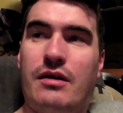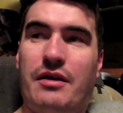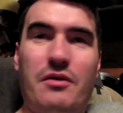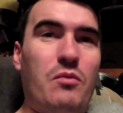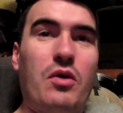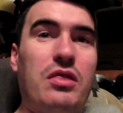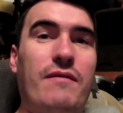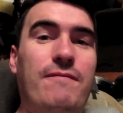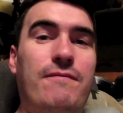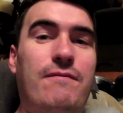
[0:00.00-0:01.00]
I thought, what the
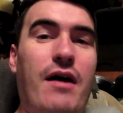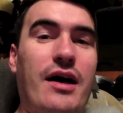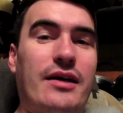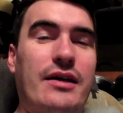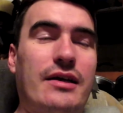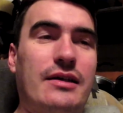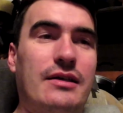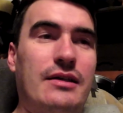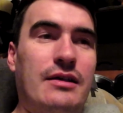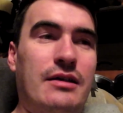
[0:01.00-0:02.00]
fuck?
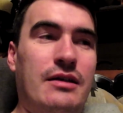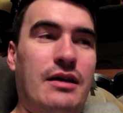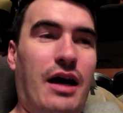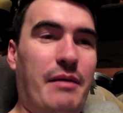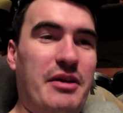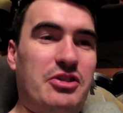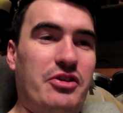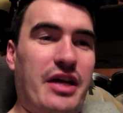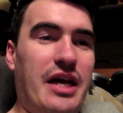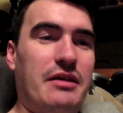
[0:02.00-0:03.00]
I messaged her
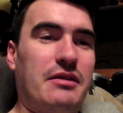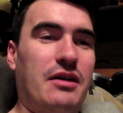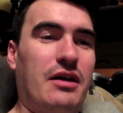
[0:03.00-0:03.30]
again.